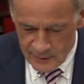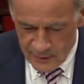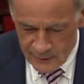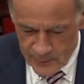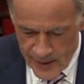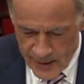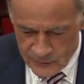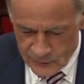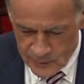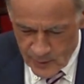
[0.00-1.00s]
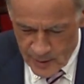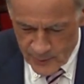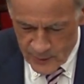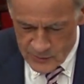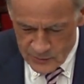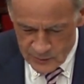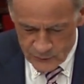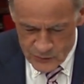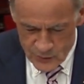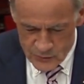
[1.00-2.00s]
uh, passed the bipartisan
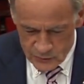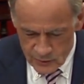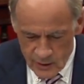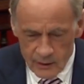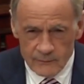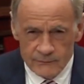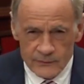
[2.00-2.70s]
infrastructure law